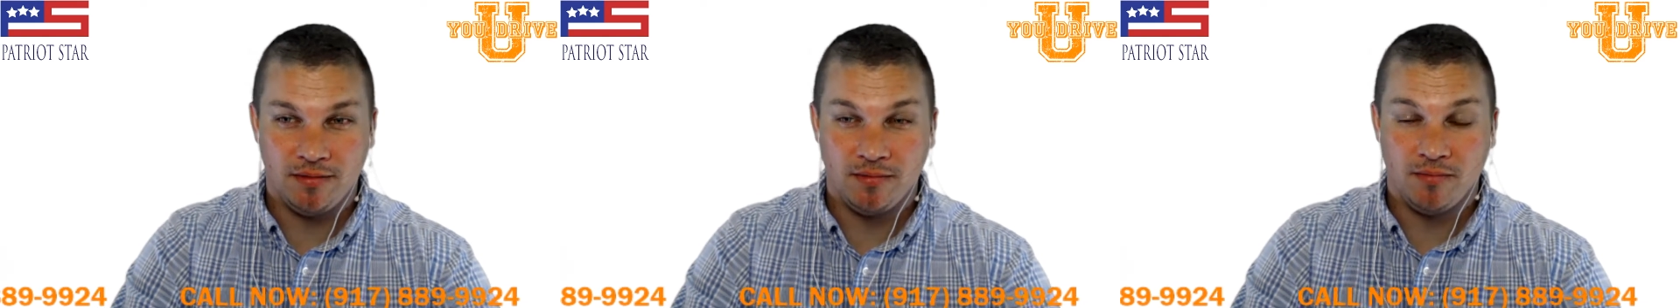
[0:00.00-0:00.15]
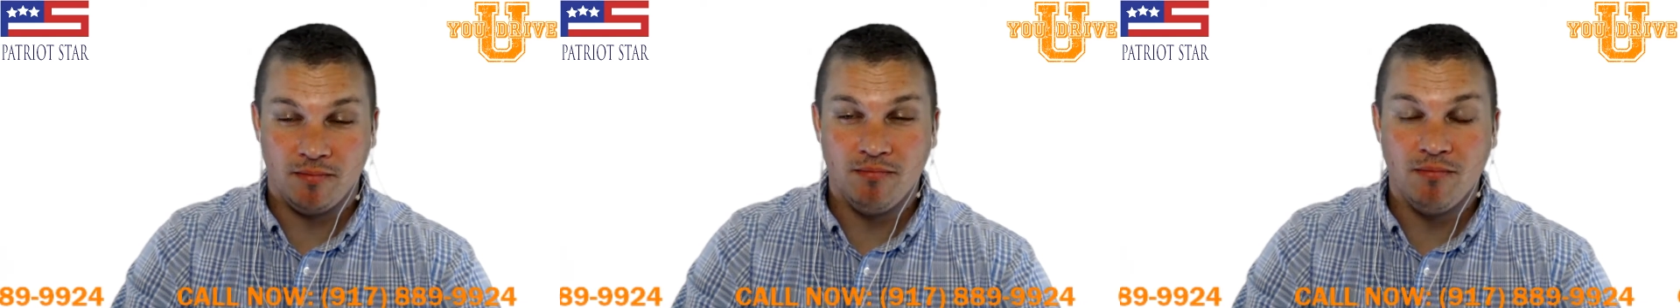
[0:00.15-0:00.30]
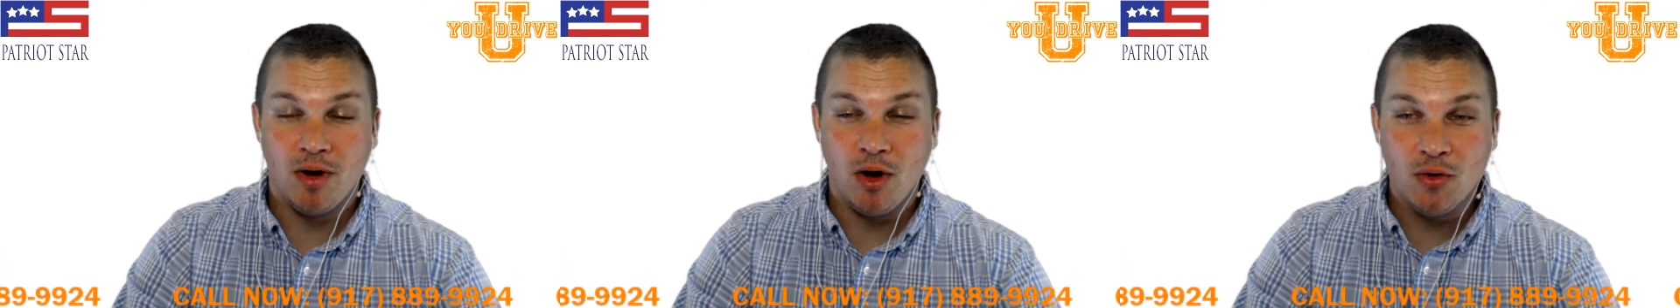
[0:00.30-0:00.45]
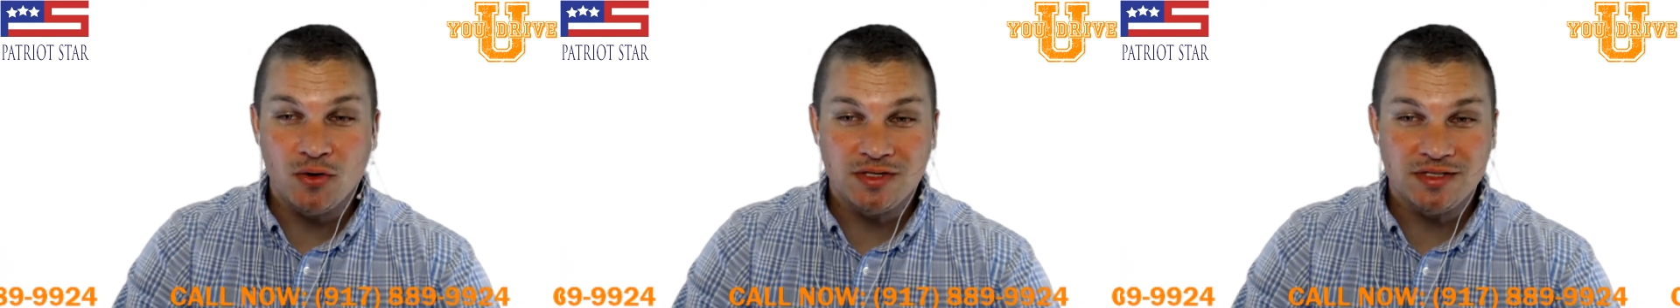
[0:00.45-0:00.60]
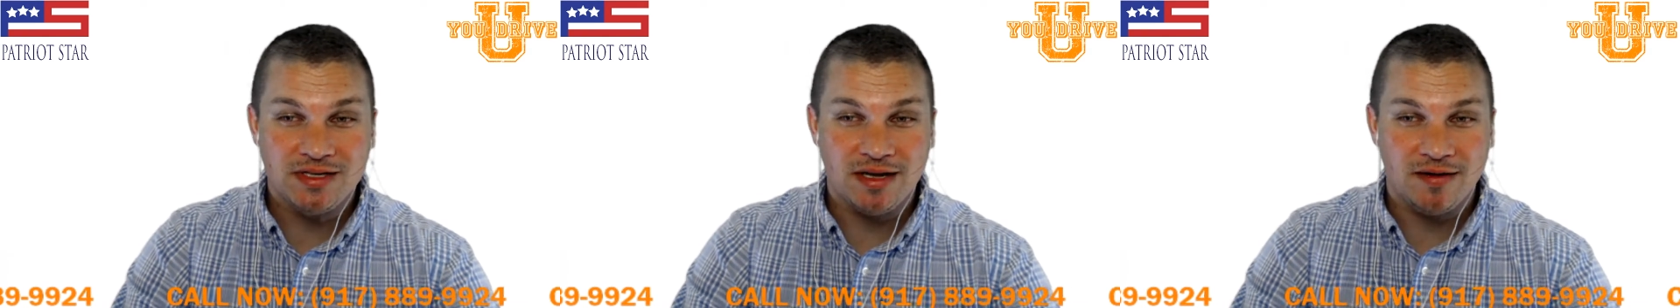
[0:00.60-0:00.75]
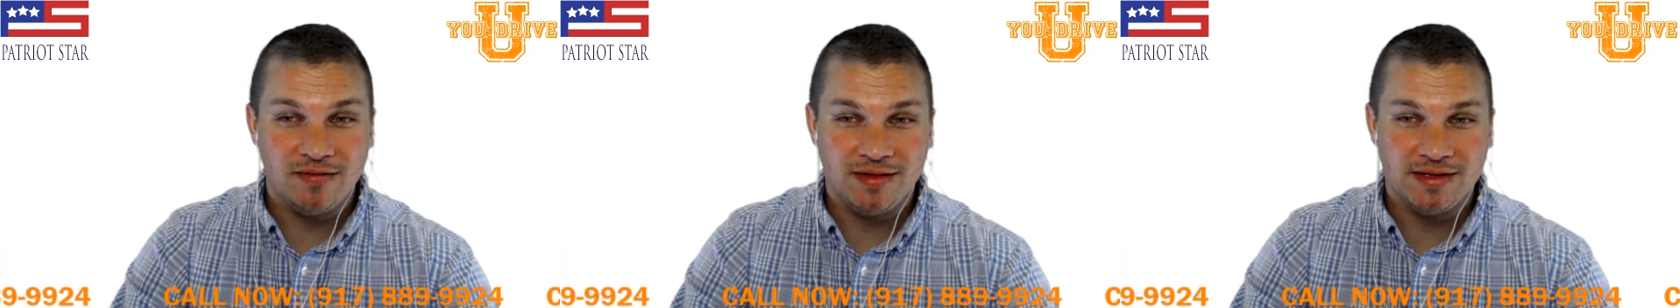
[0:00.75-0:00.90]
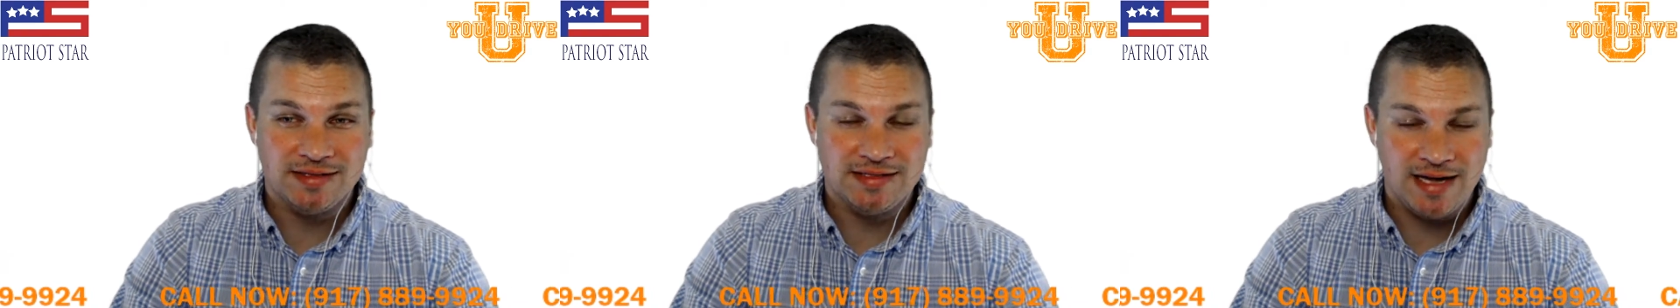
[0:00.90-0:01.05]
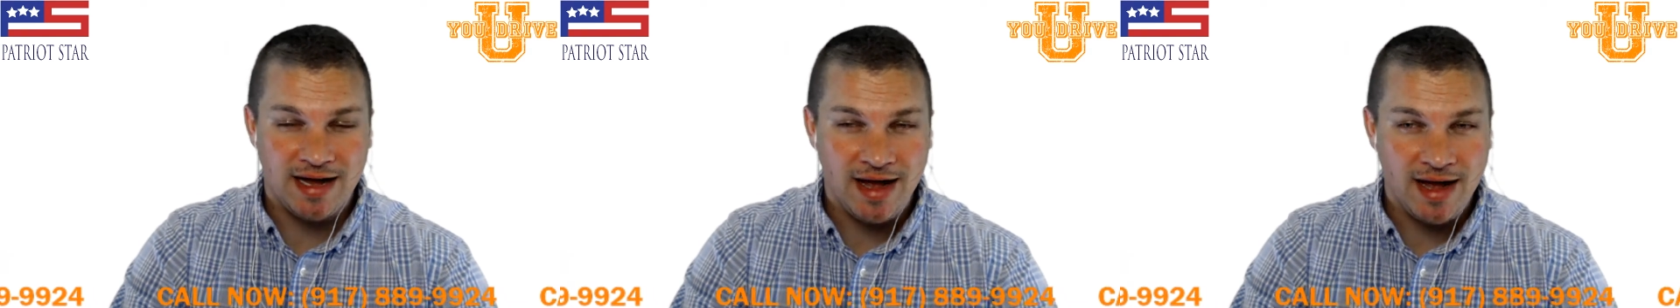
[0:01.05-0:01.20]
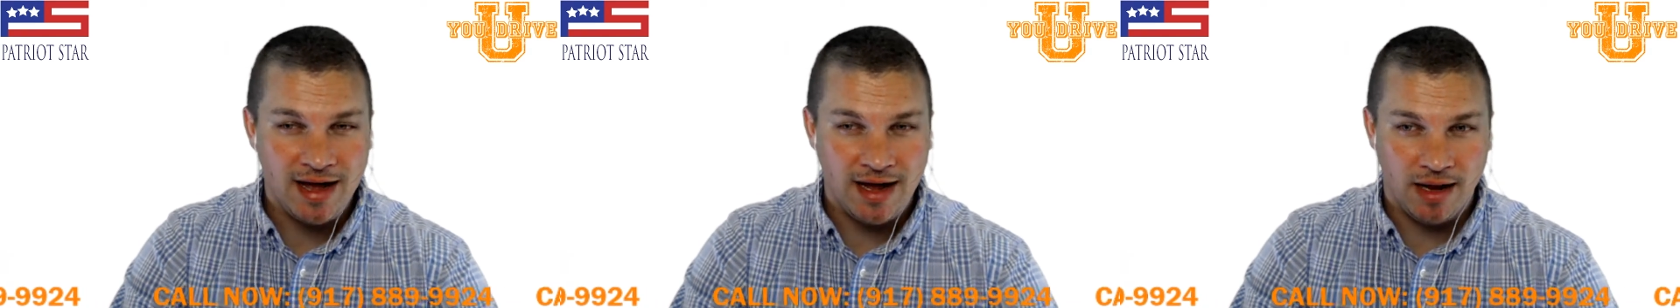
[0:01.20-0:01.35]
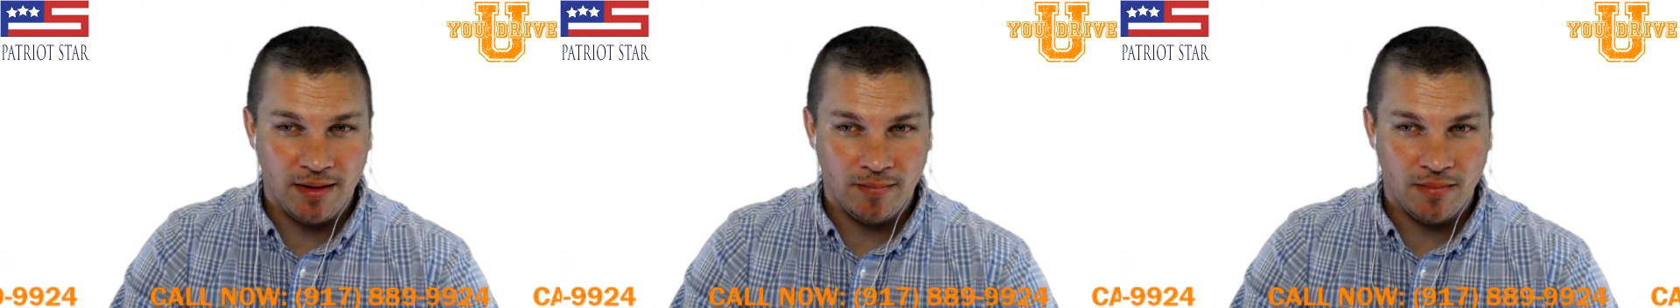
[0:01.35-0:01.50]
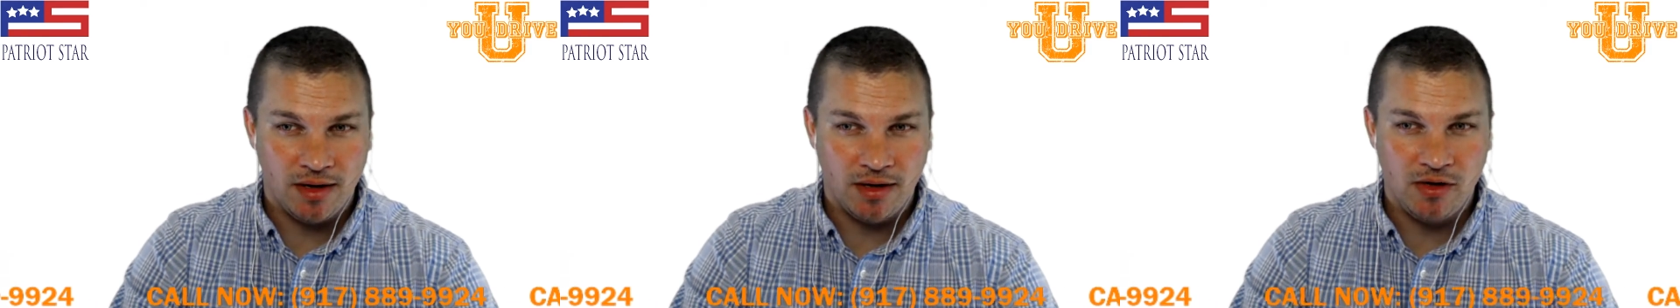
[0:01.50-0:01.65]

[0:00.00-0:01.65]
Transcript: most of the time.